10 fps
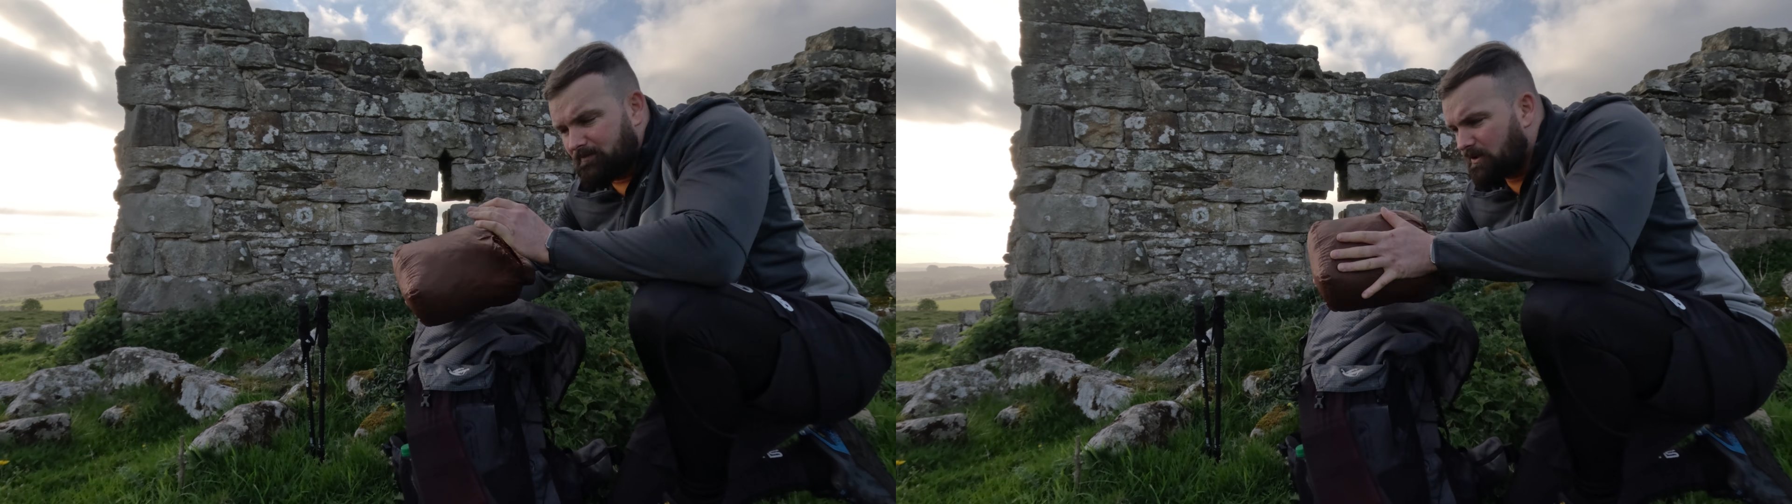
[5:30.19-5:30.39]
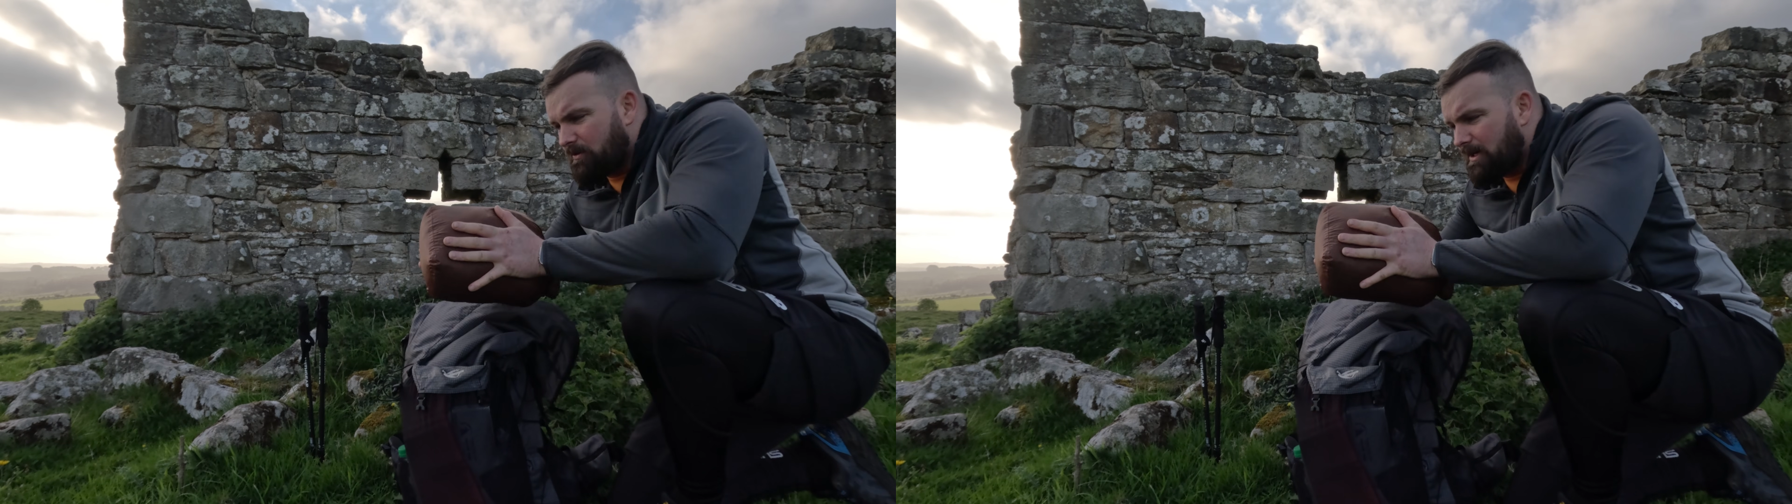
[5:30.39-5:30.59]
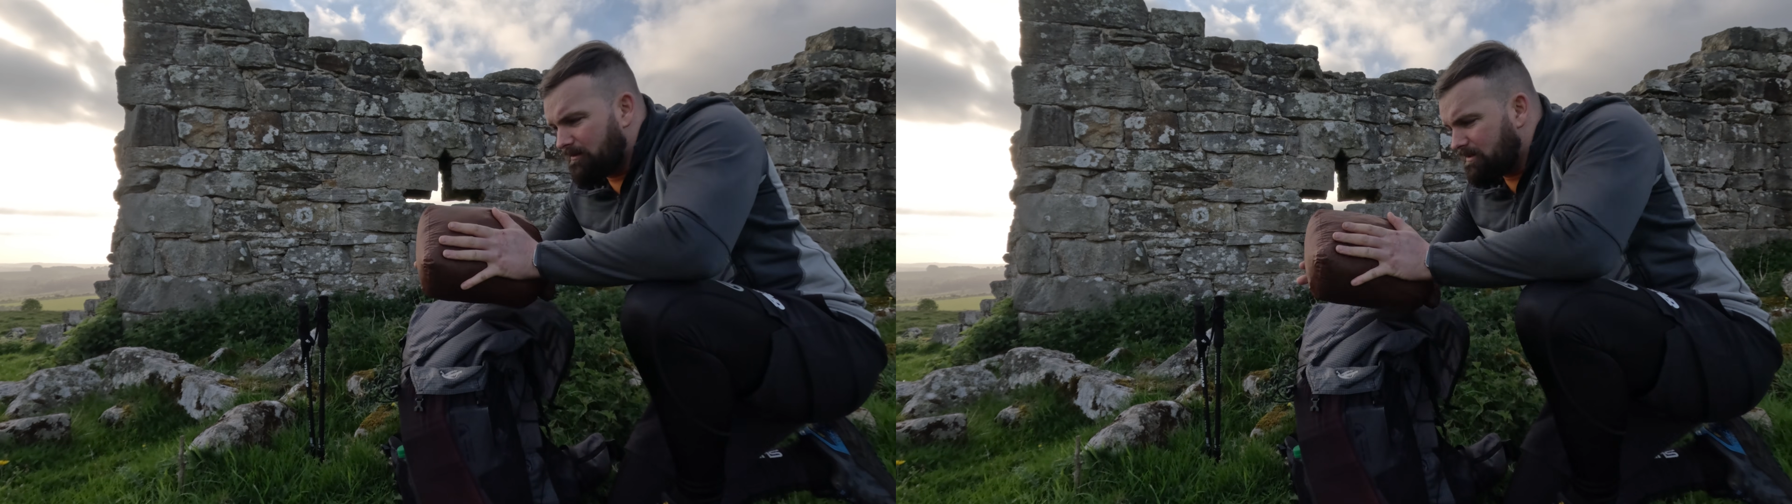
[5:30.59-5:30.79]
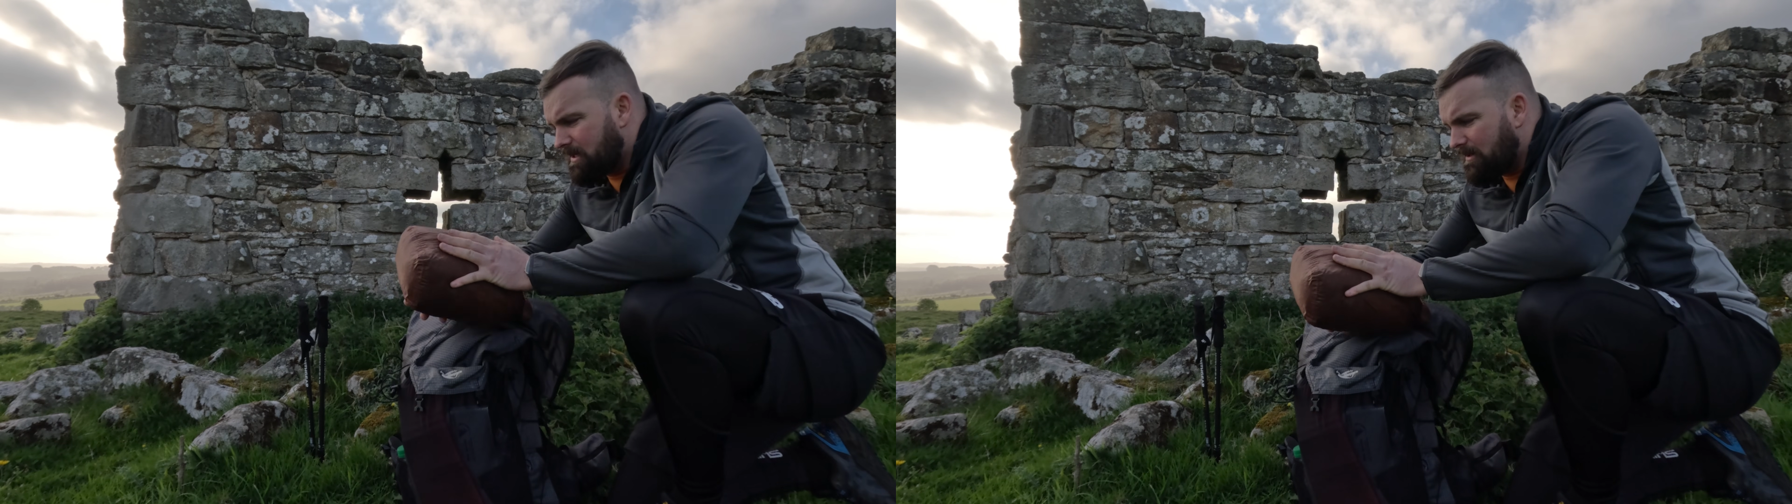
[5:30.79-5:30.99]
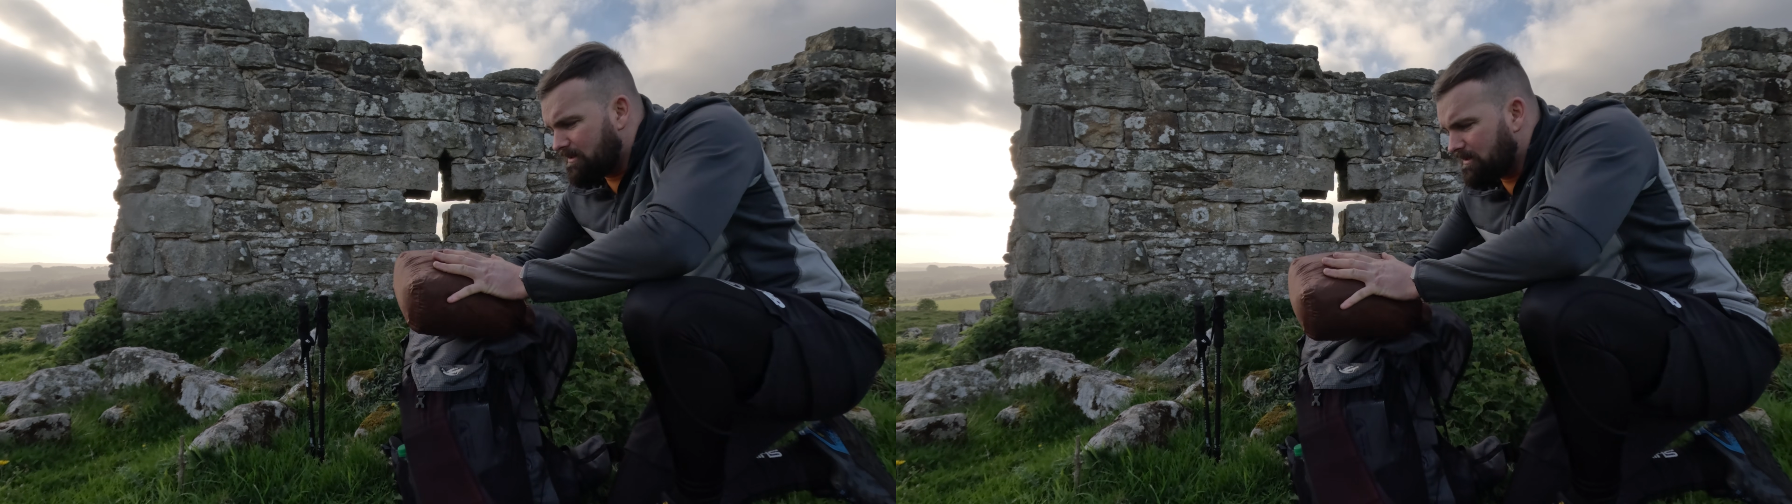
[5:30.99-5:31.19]
Great little
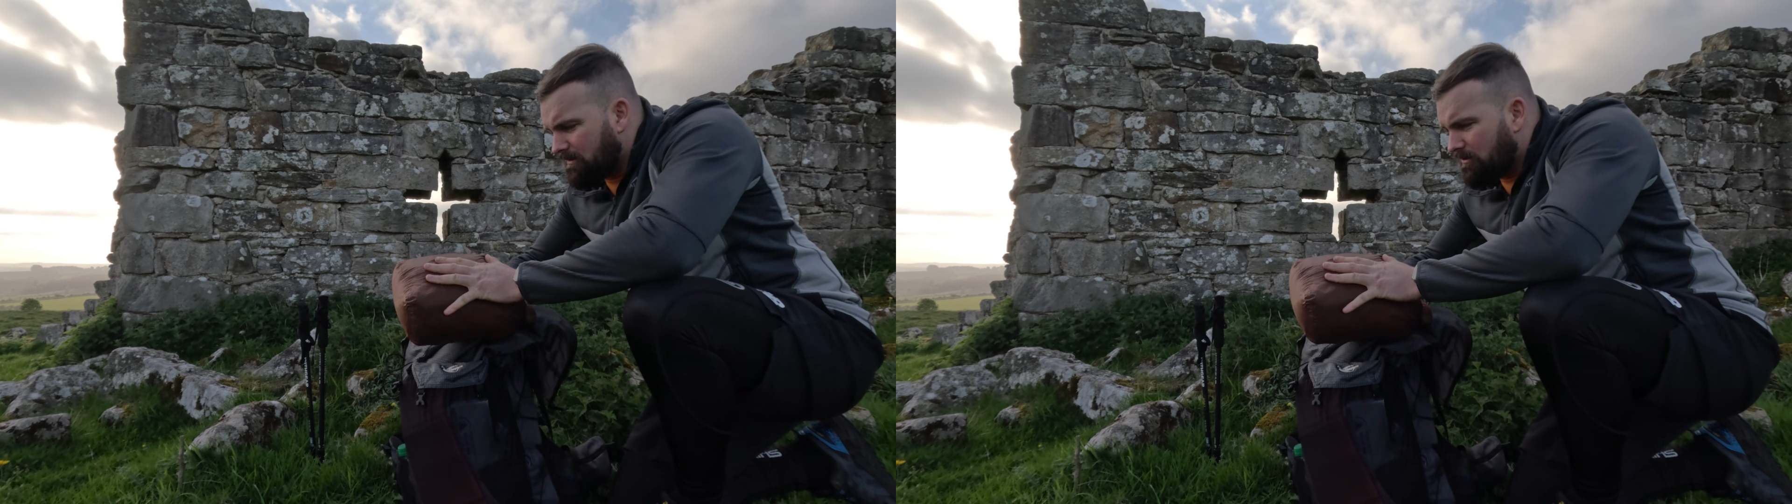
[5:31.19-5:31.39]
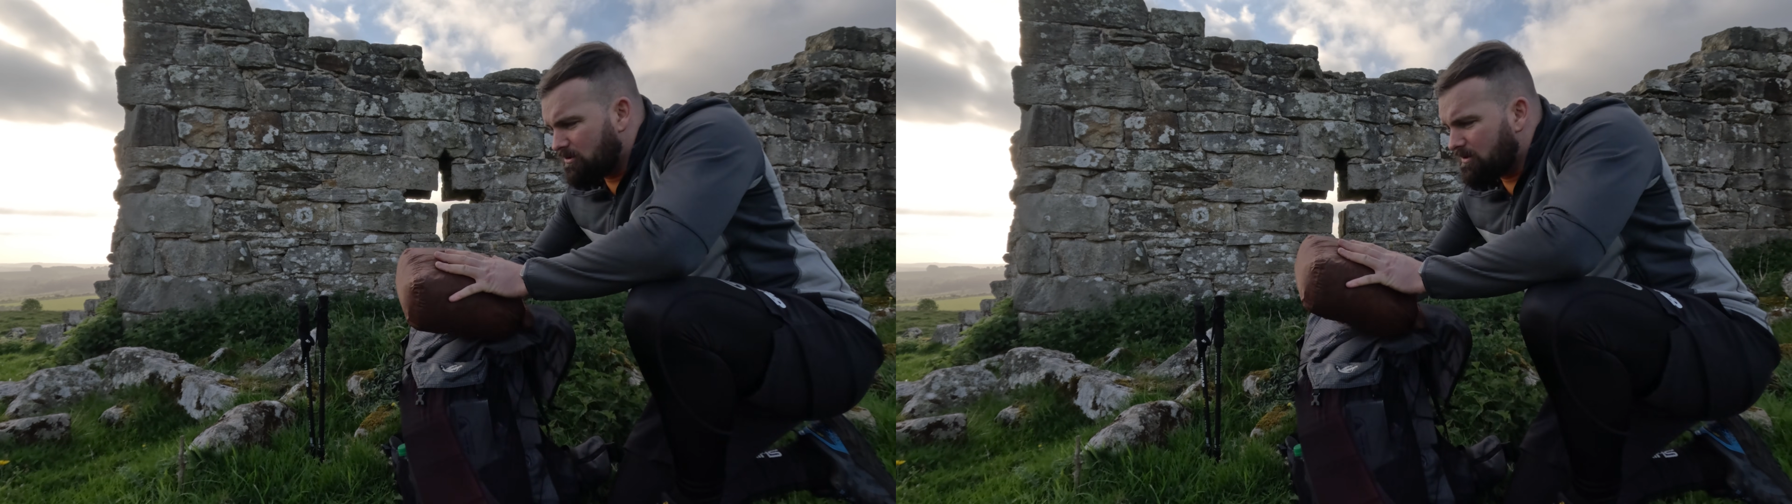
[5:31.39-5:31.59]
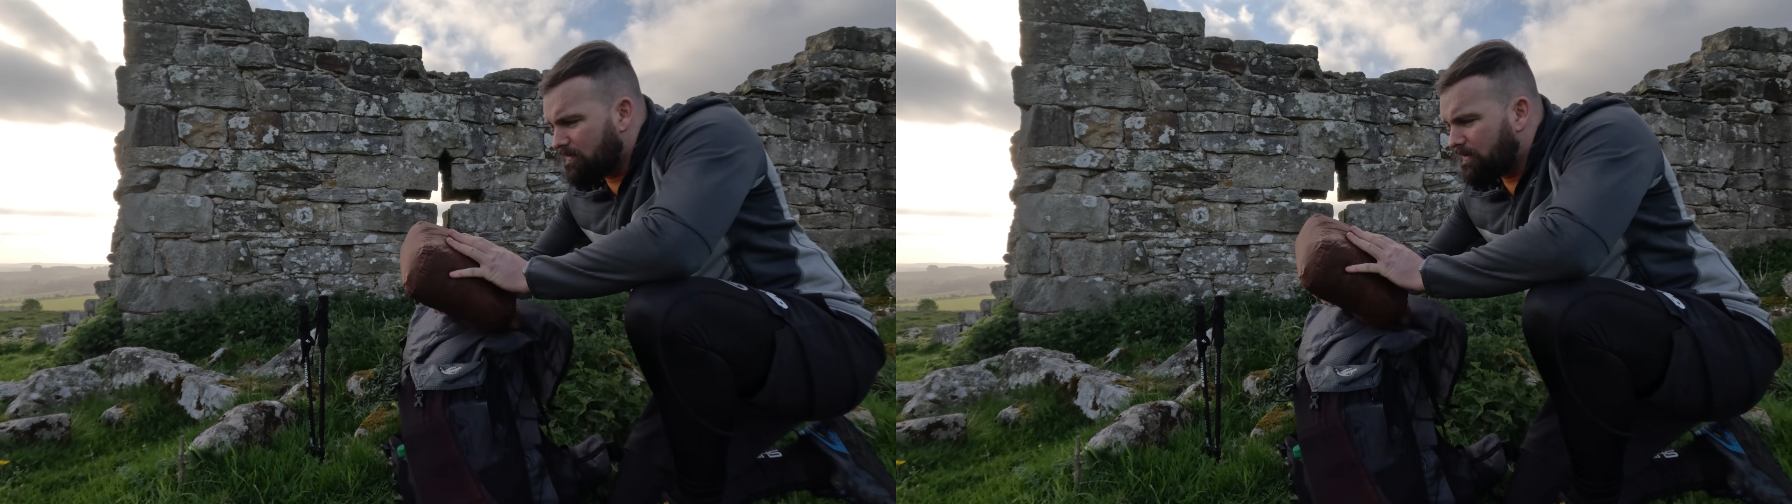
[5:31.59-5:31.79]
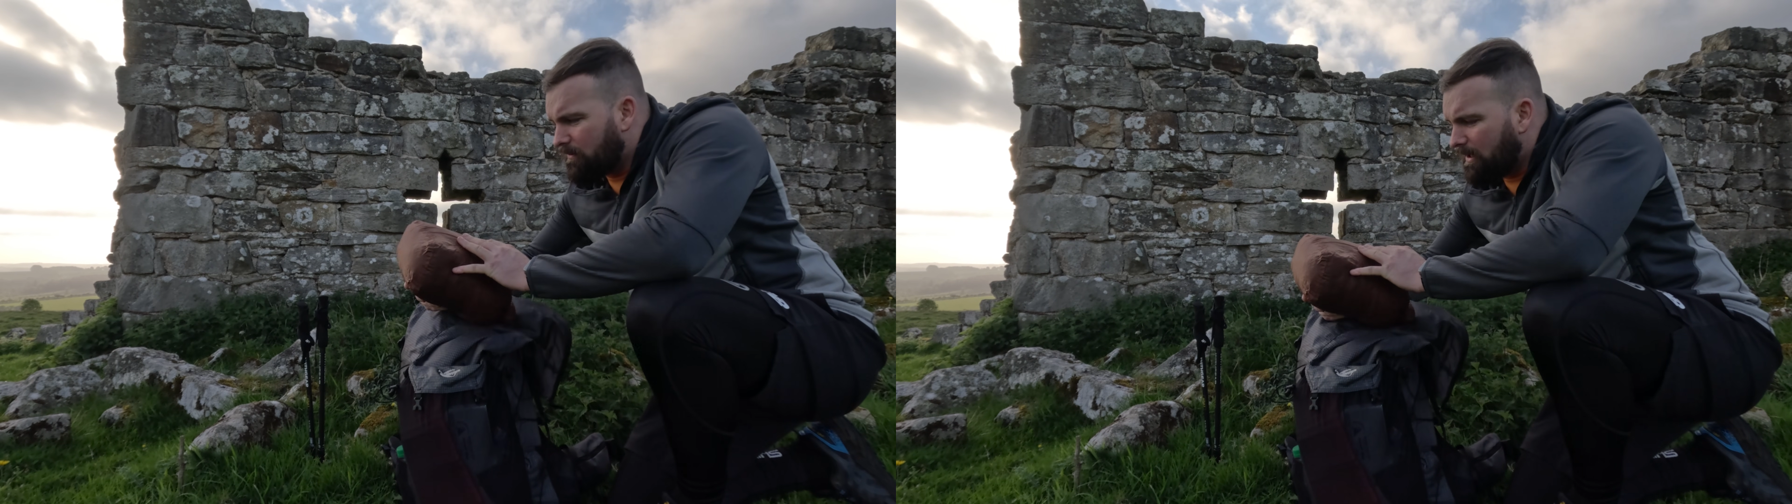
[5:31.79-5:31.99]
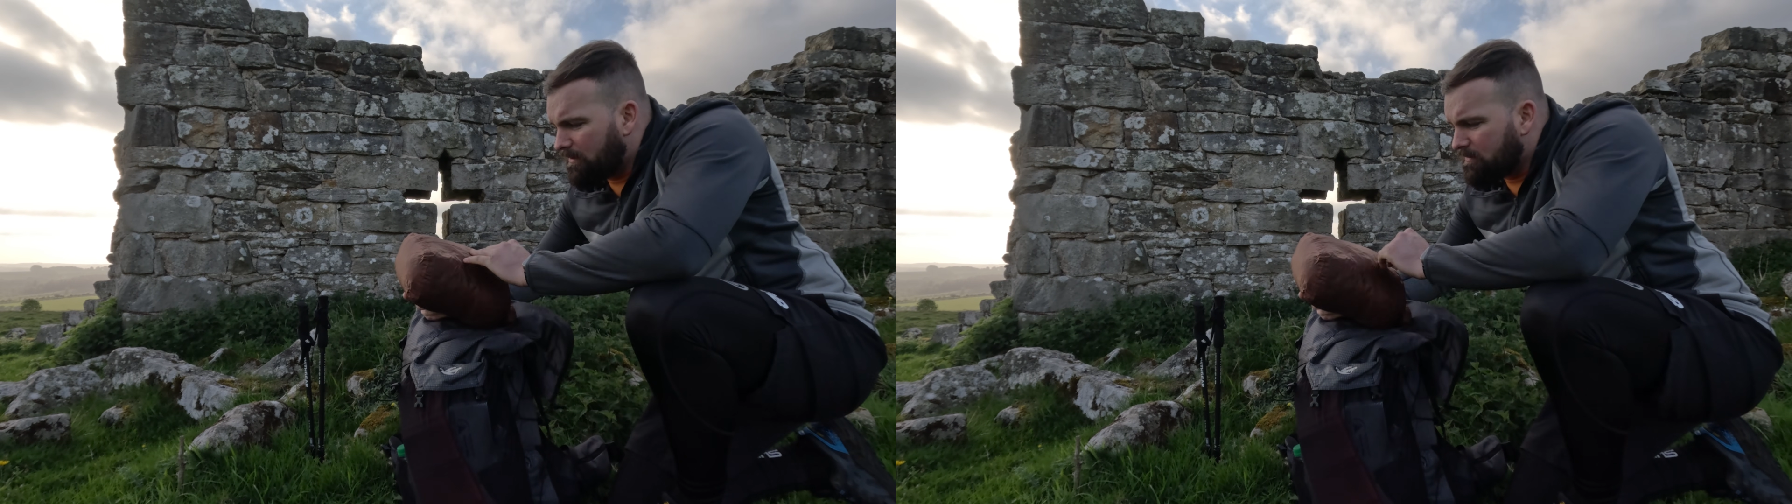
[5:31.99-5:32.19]
tent. Used it a few
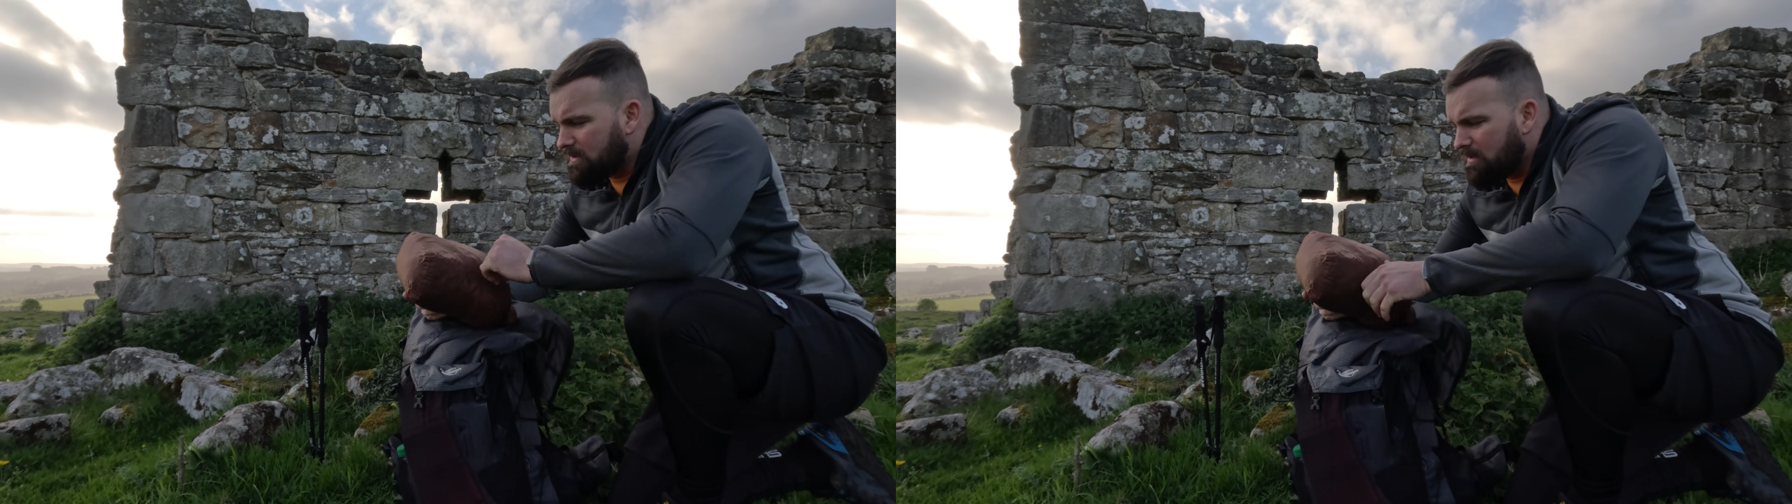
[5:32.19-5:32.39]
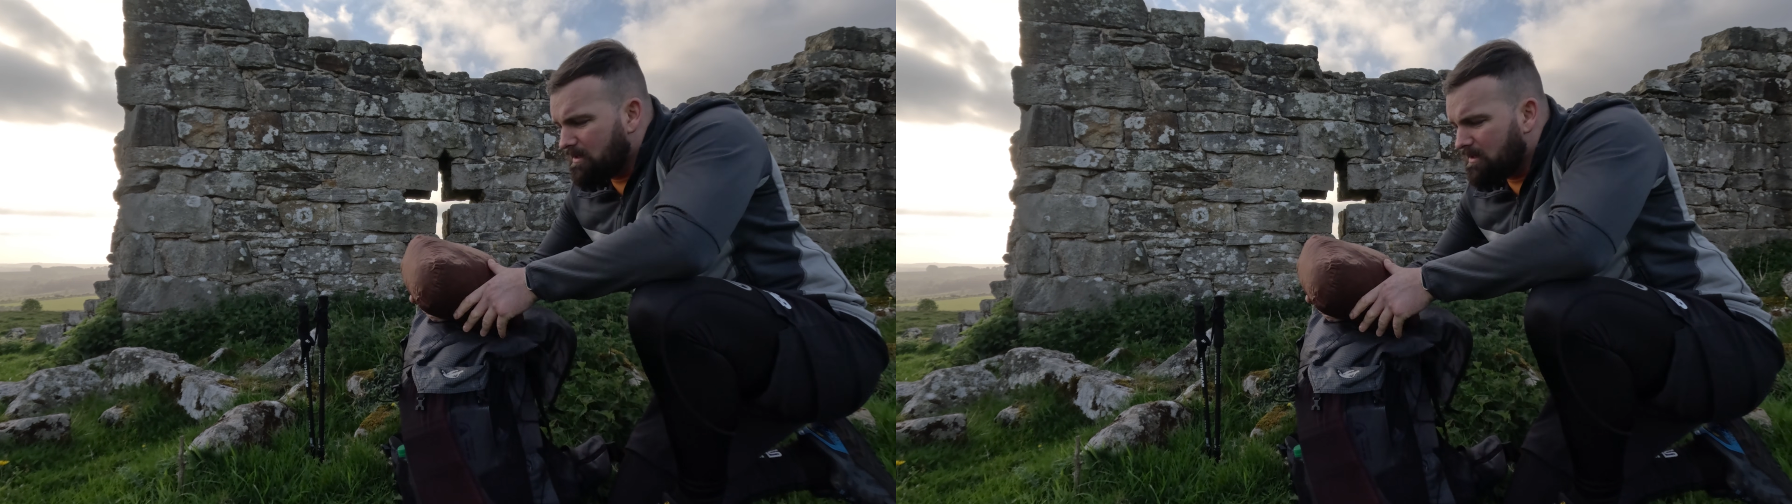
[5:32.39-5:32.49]
times.